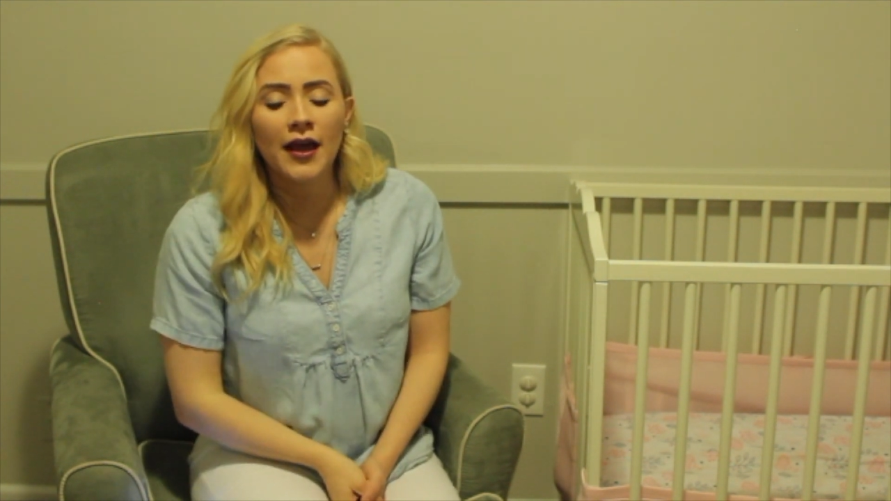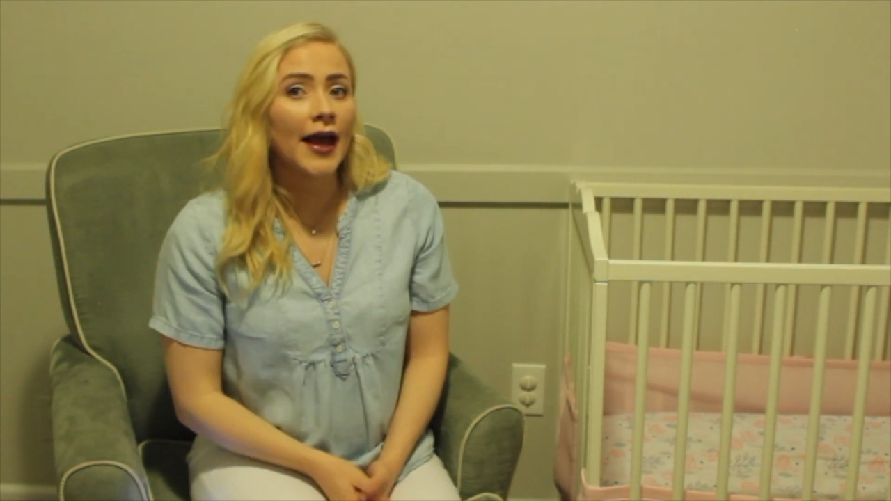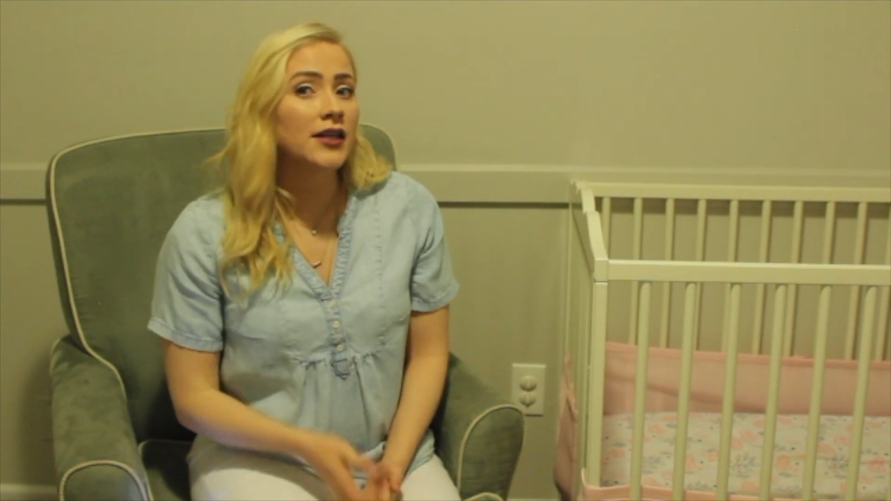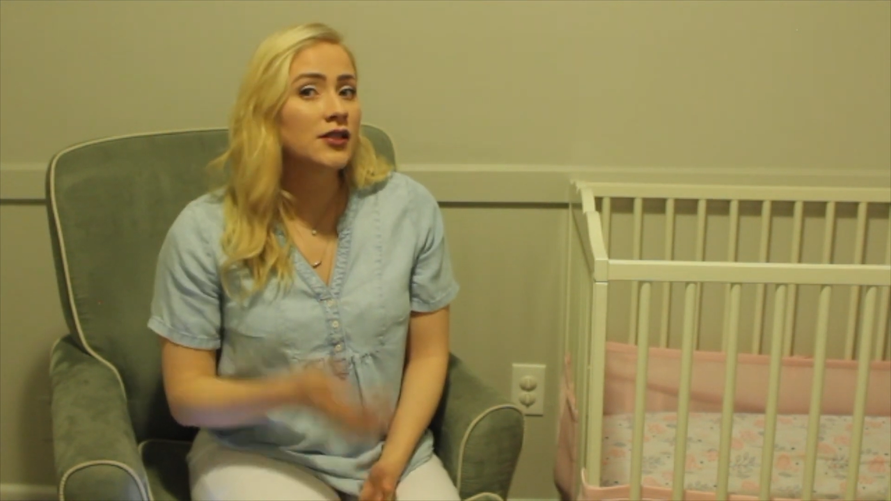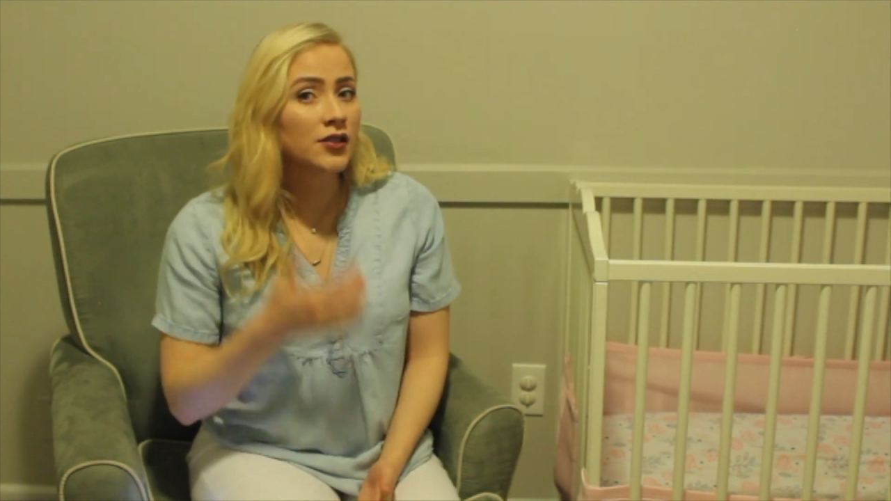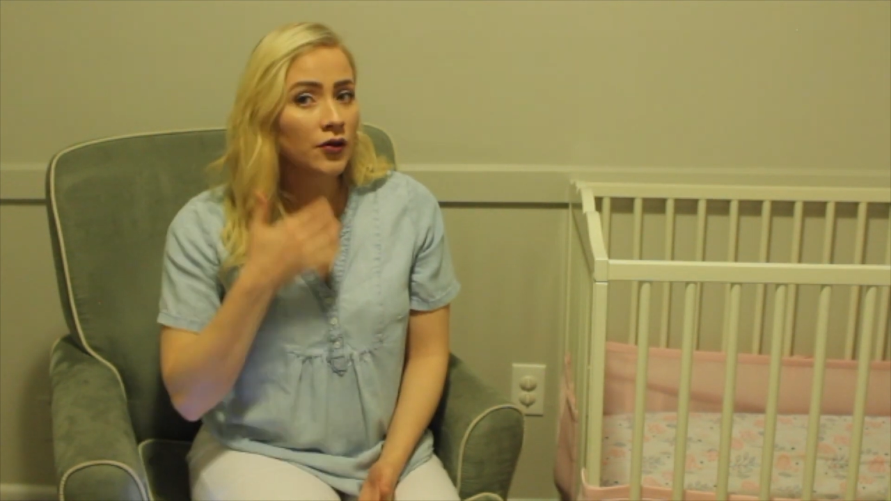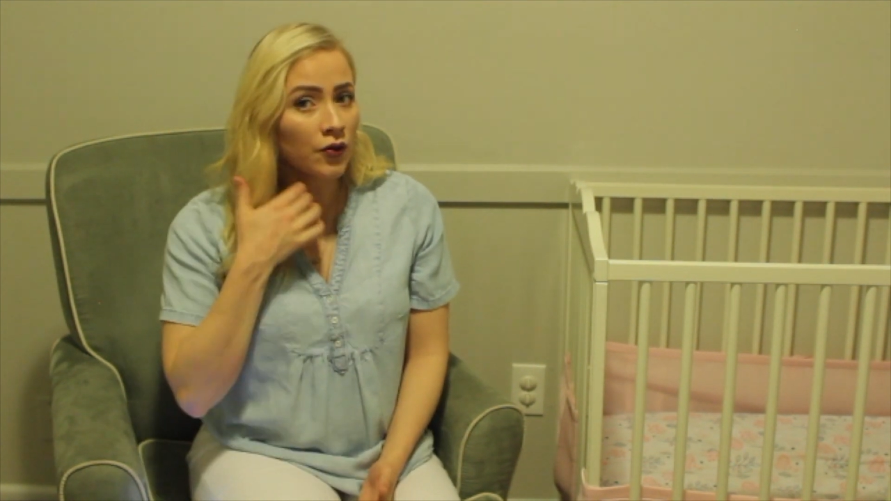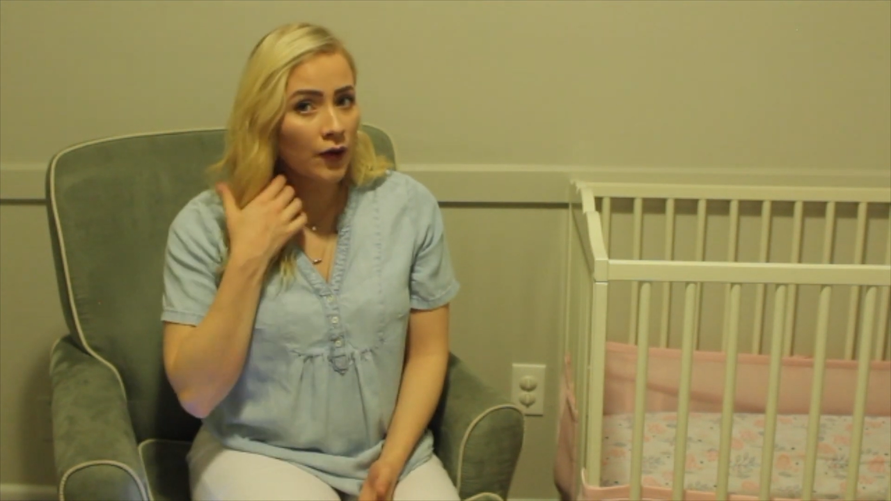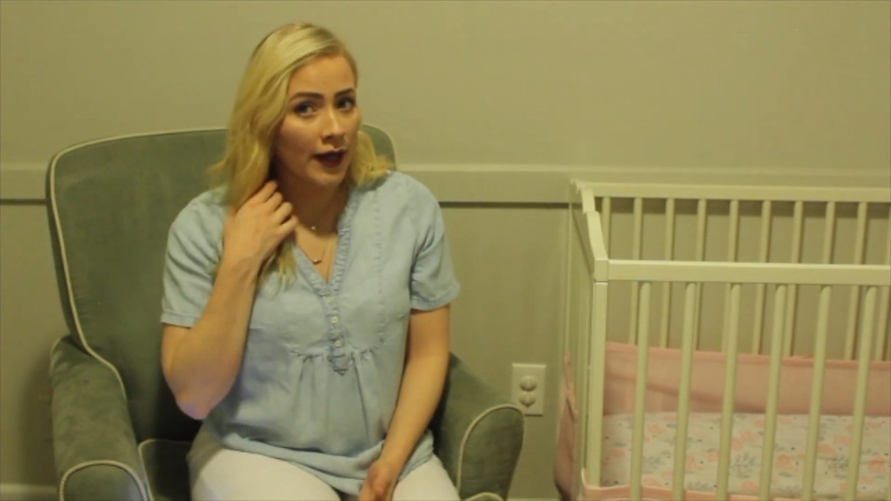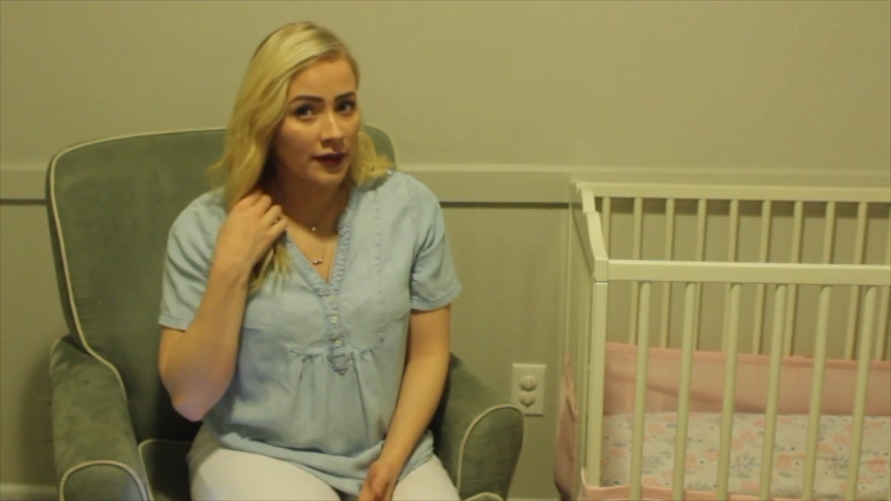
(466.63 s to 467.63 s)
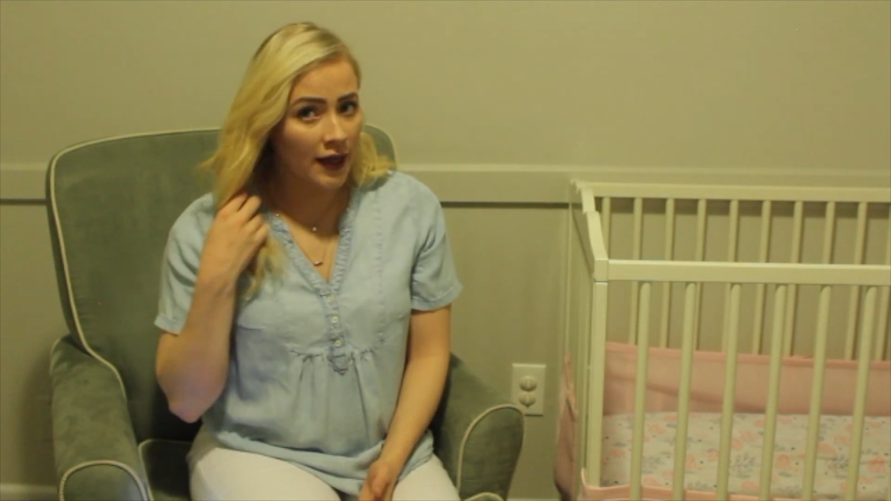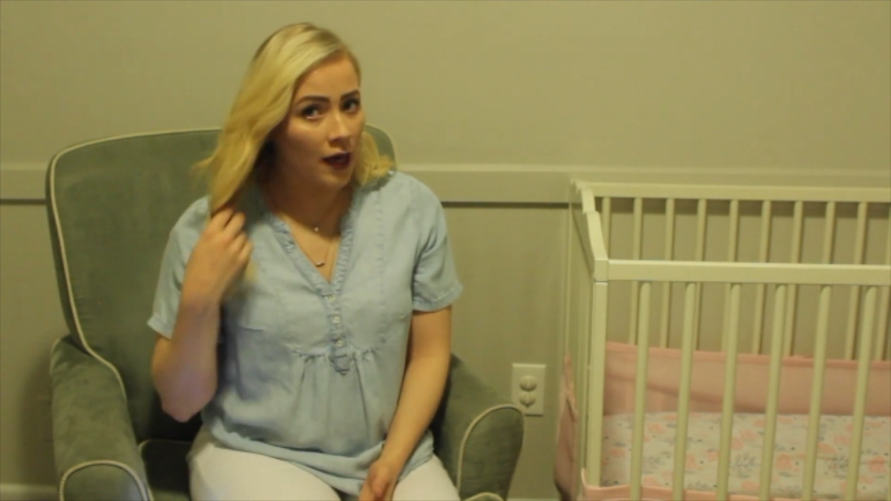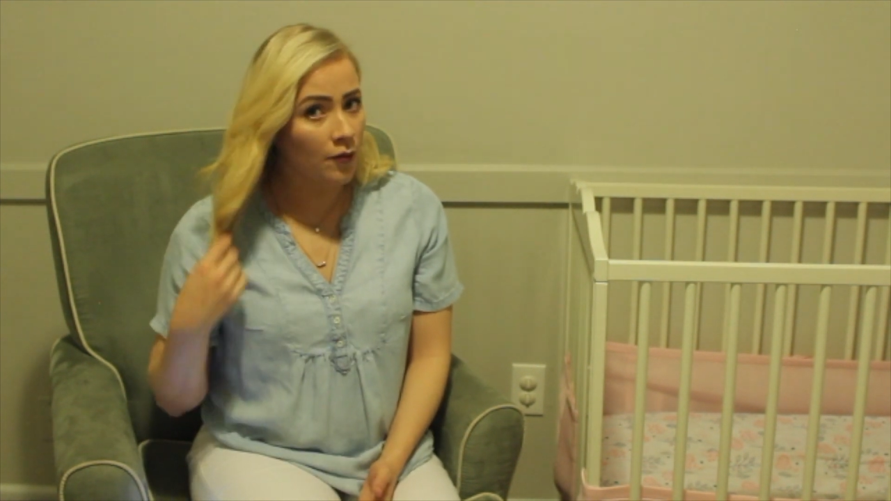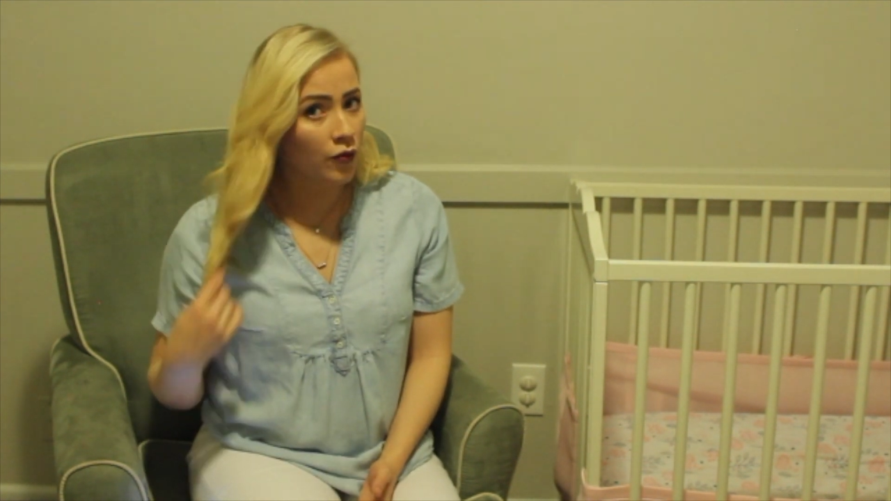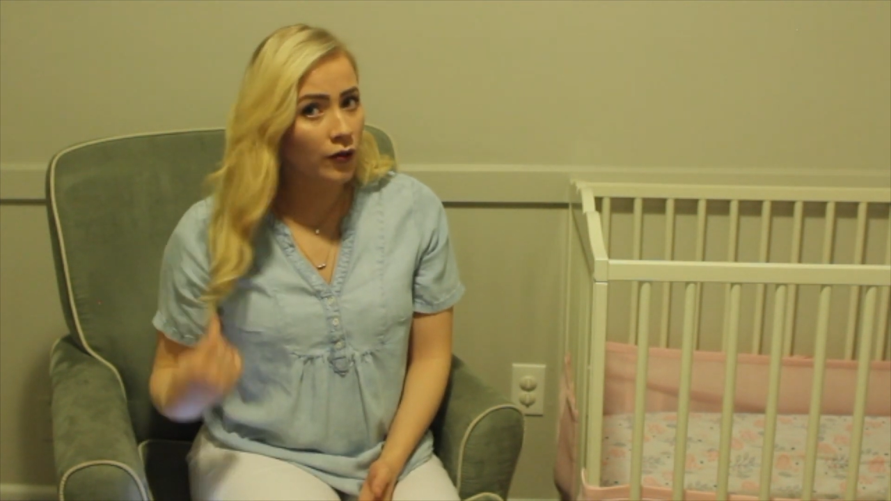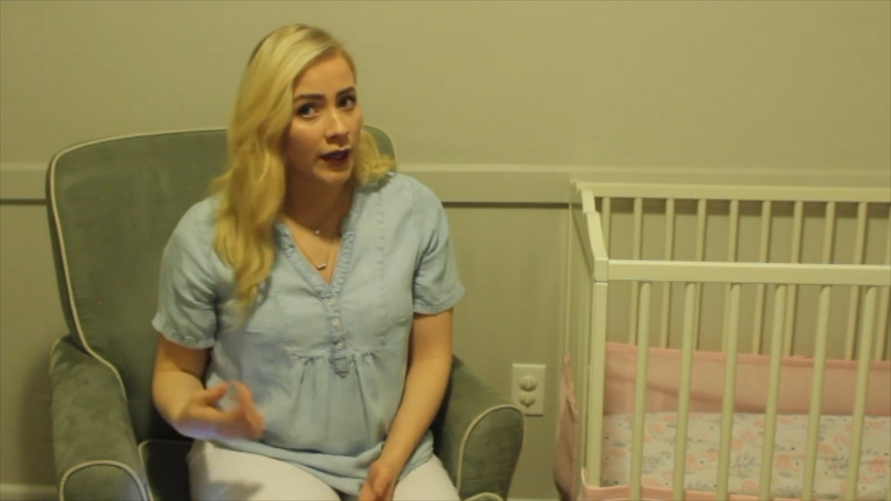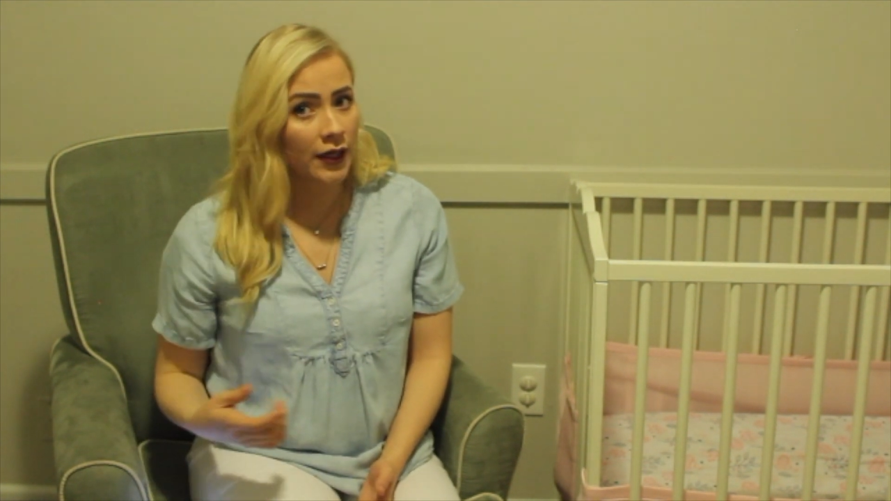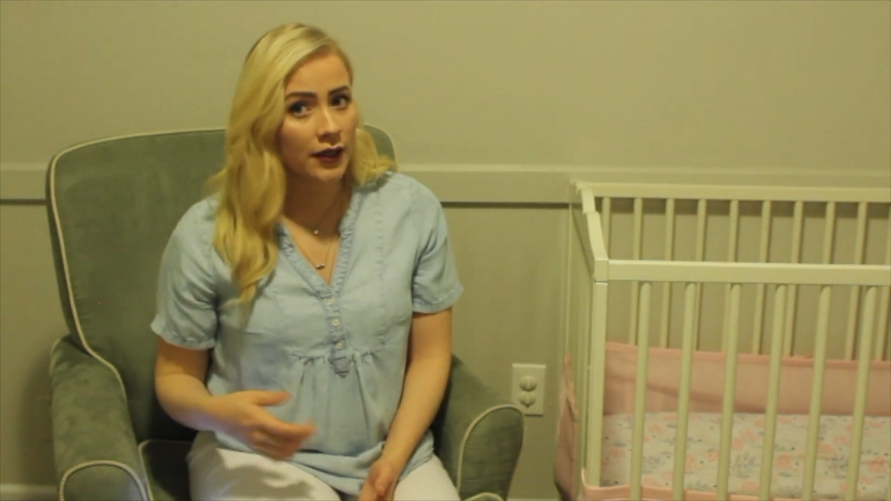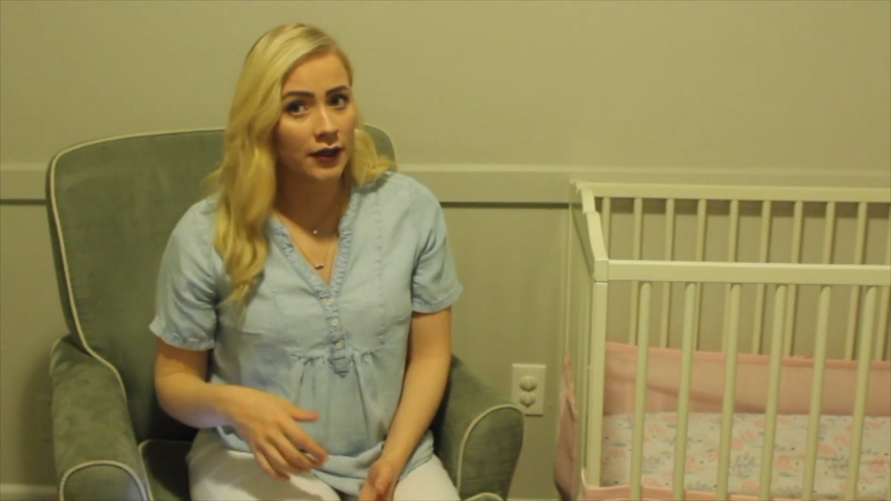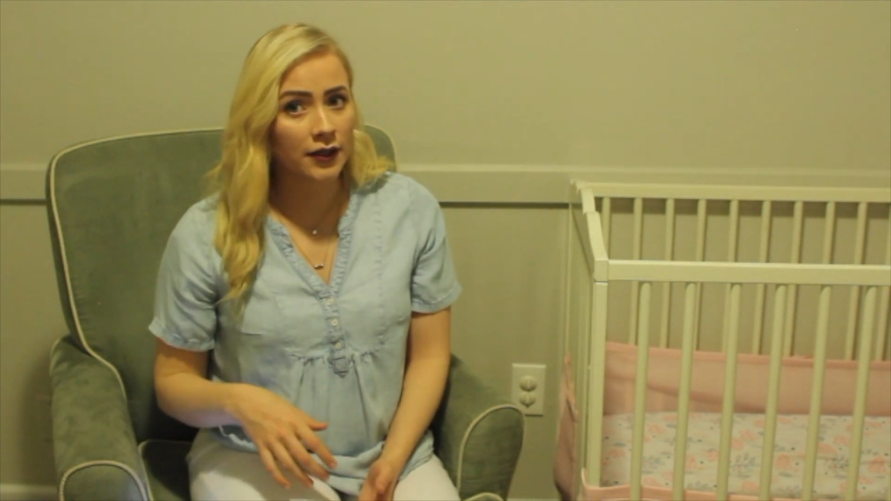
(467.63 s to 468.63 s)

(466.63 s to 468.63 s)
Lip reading: And so at that point,